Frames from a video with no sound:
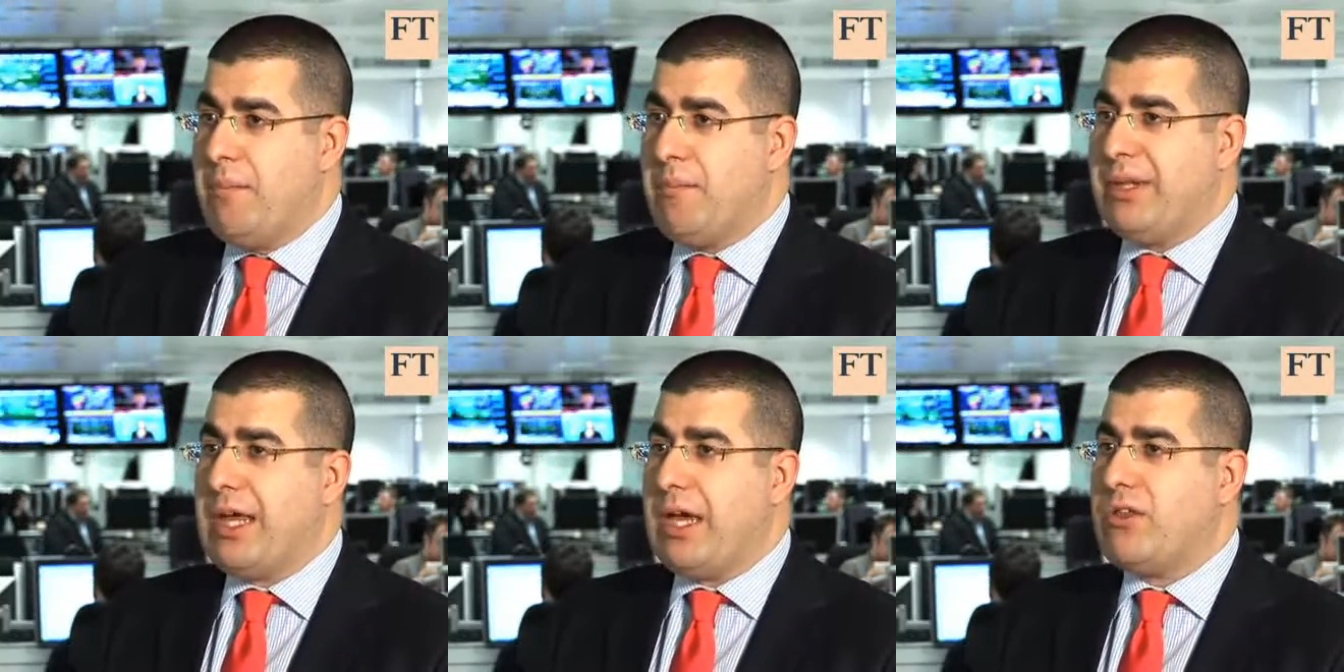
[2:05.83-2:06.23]

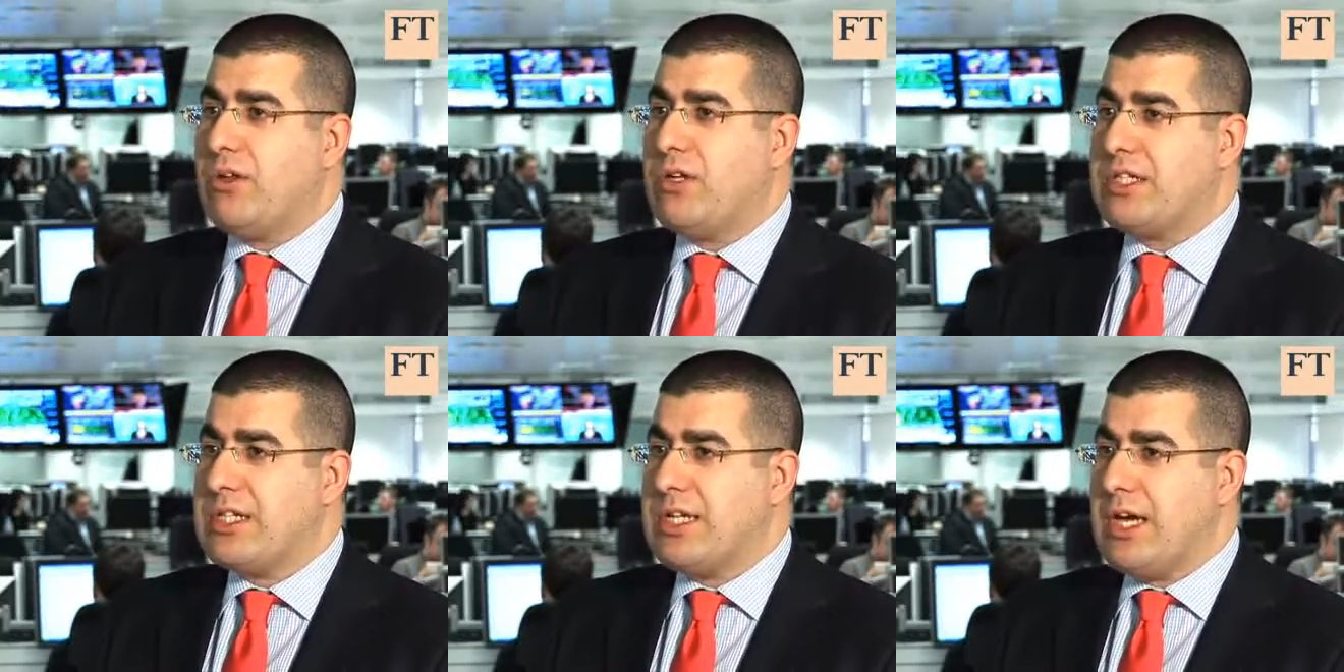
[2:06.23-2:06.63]
But I
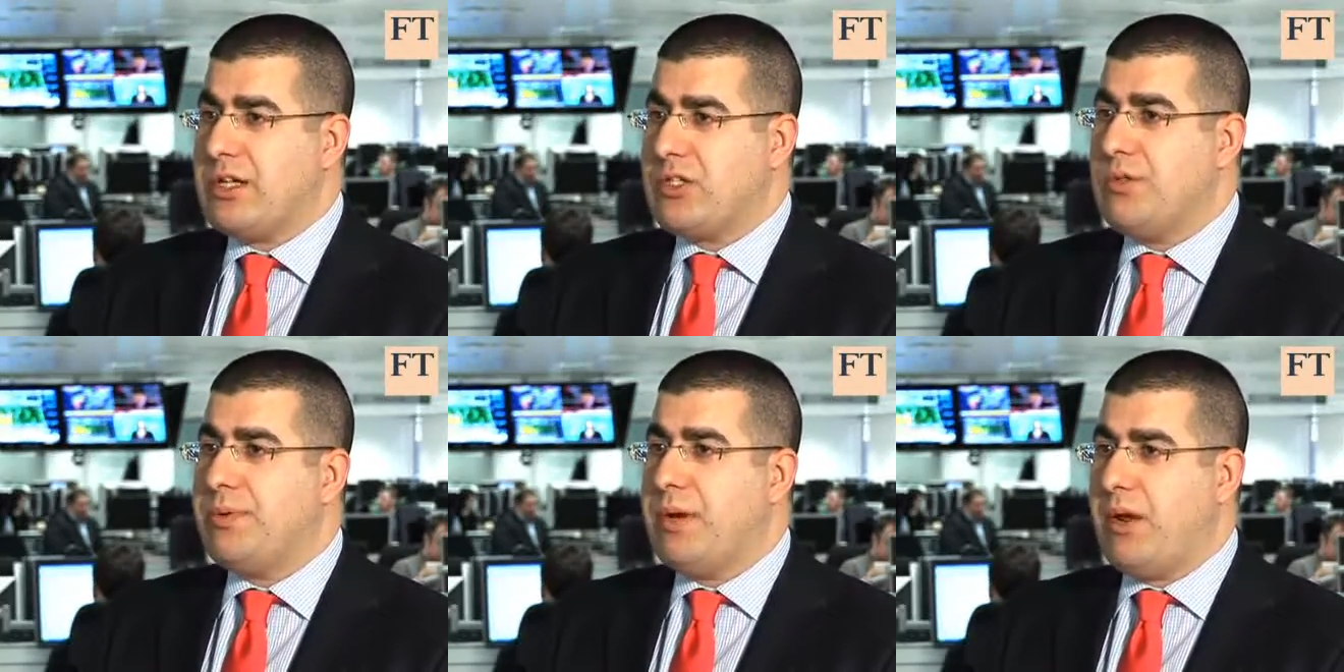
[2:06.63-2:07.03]
don't see
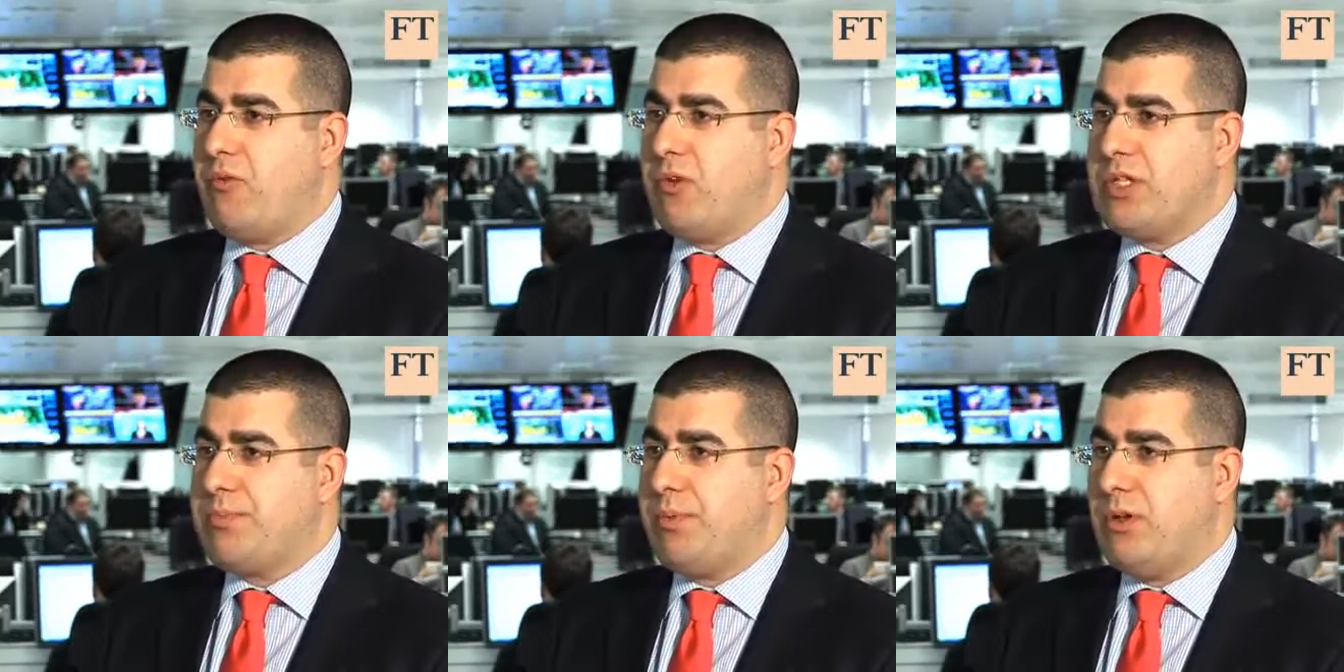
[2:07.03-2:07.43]
a supply
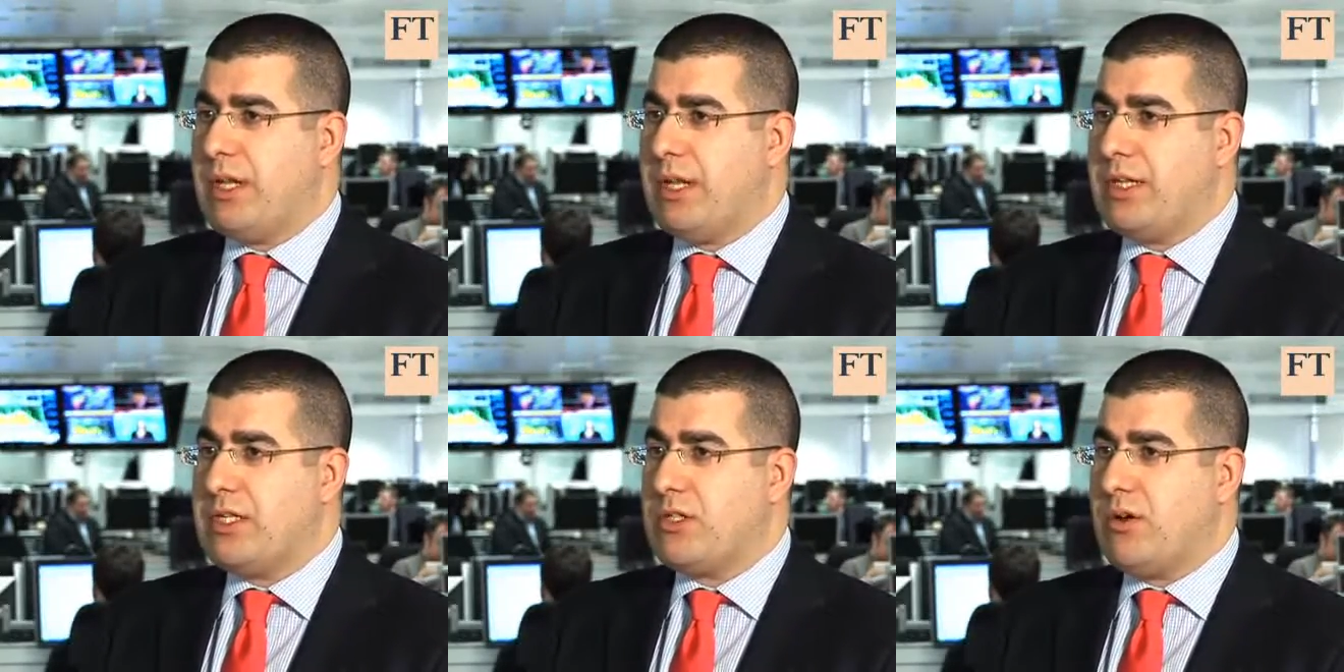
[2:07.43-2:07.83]
response
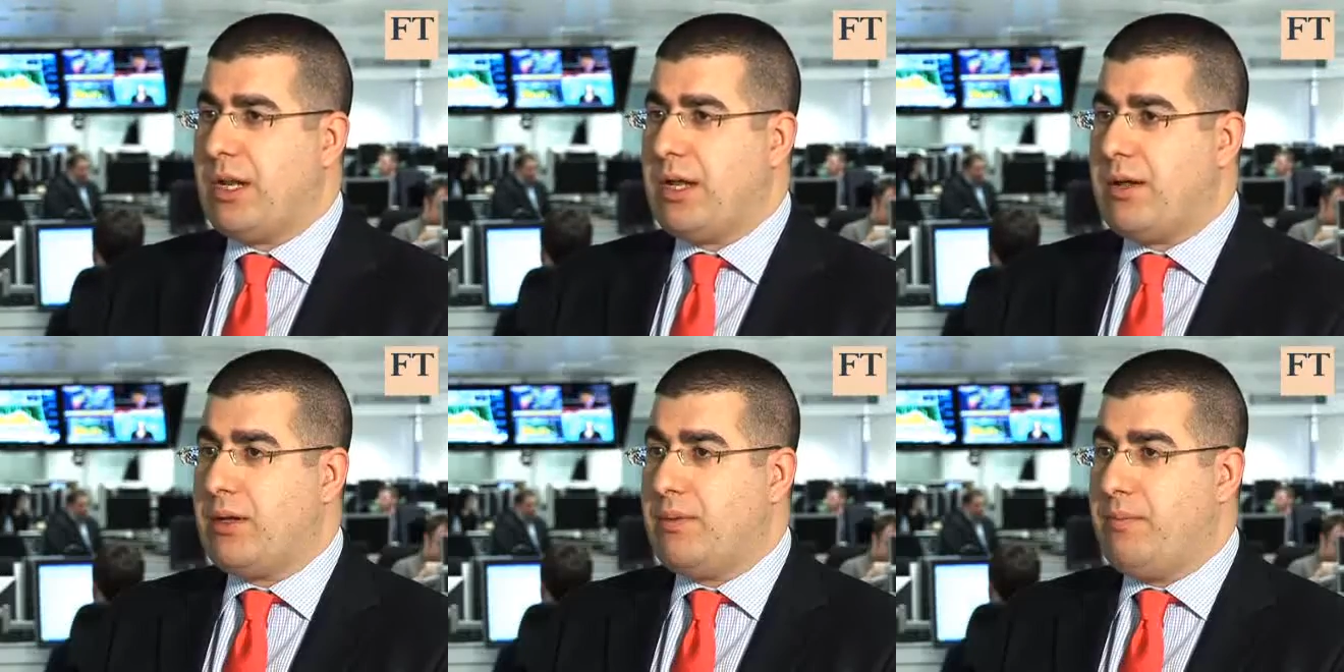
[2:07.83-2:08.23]
that is going
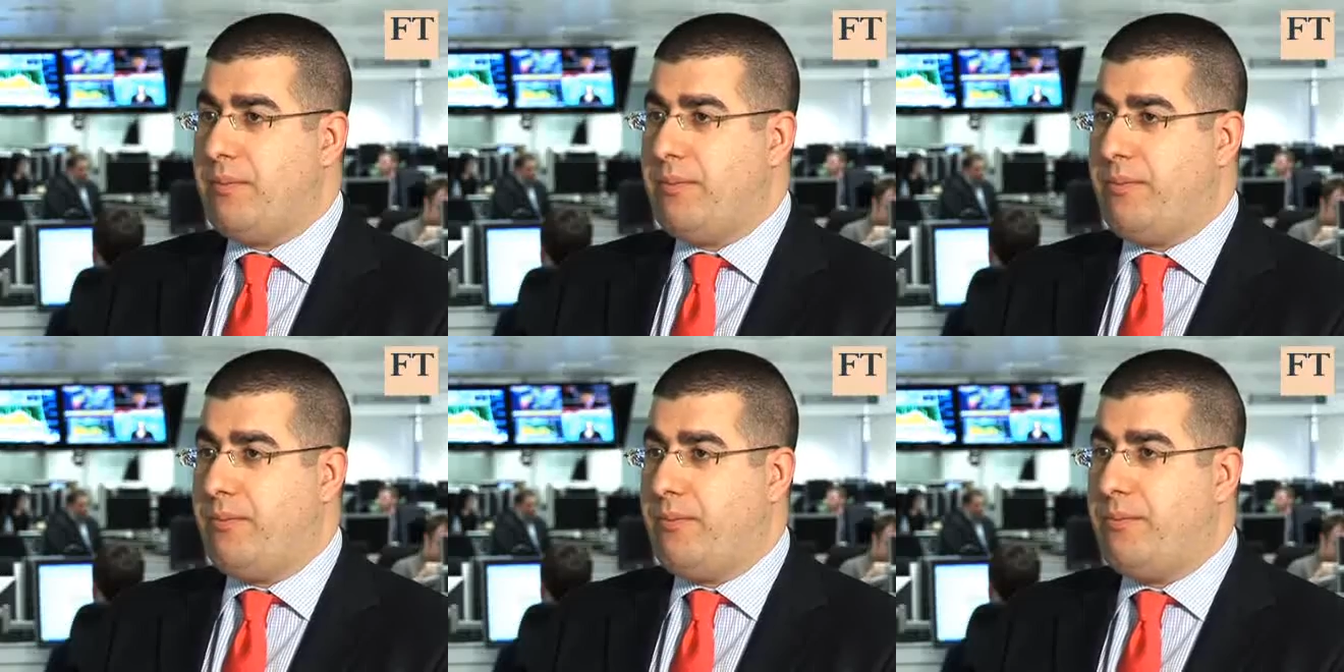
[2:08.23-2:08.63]
to
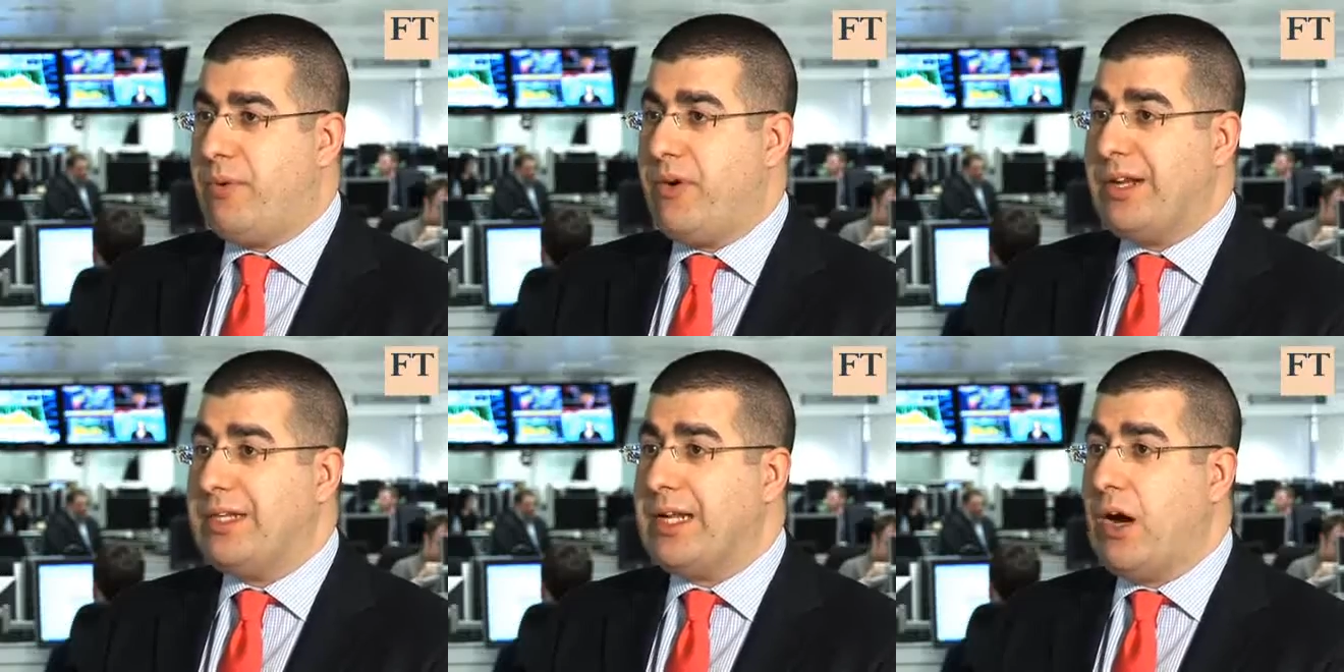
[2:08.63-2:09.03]

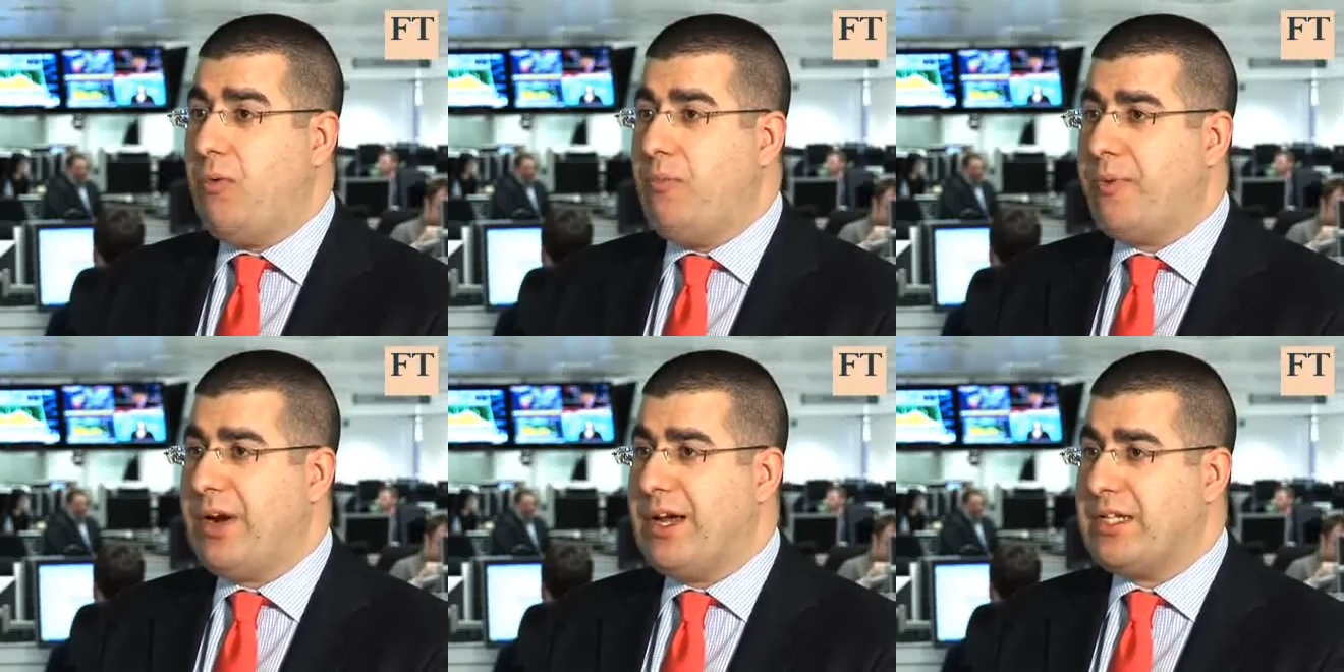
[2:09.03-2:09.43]
bring
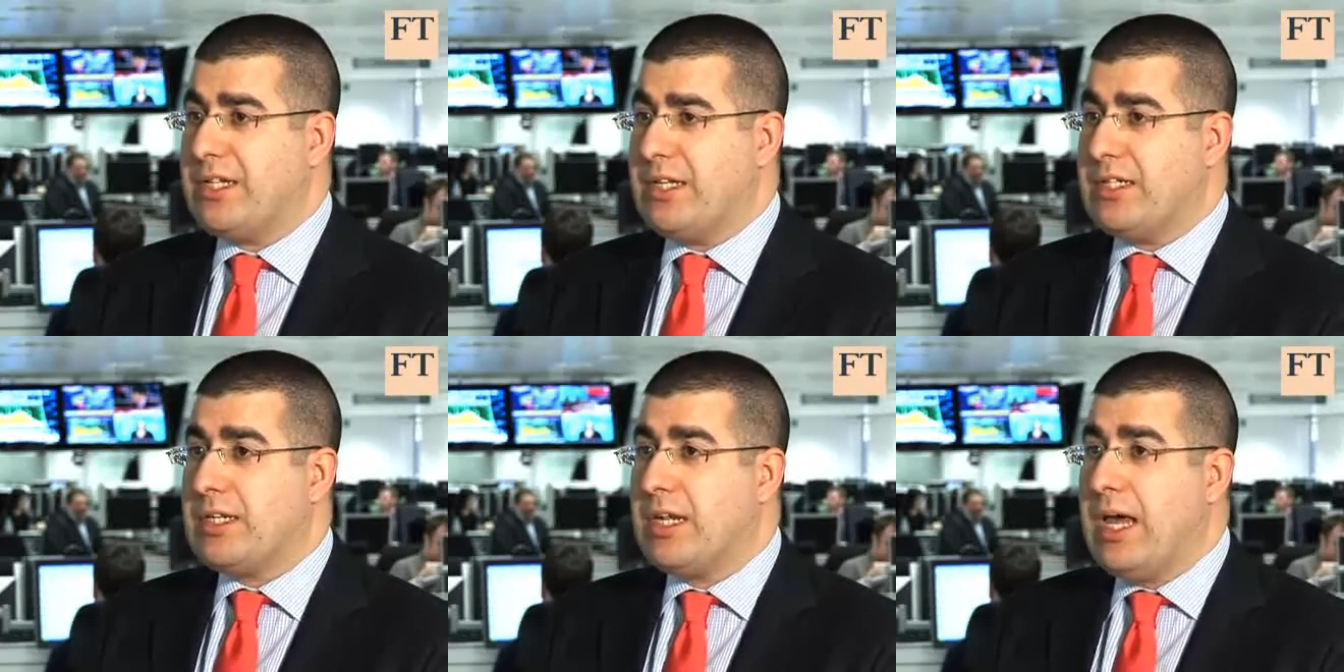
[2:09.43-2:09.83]
down
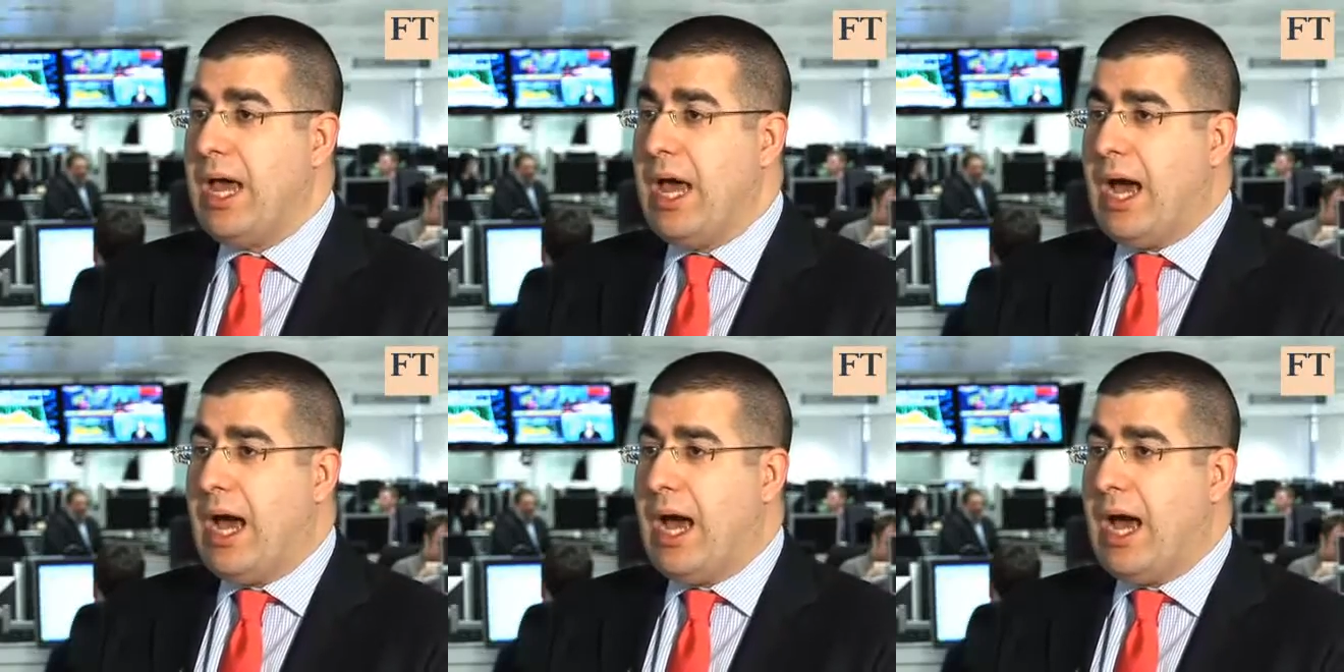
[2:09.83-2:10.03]
prices.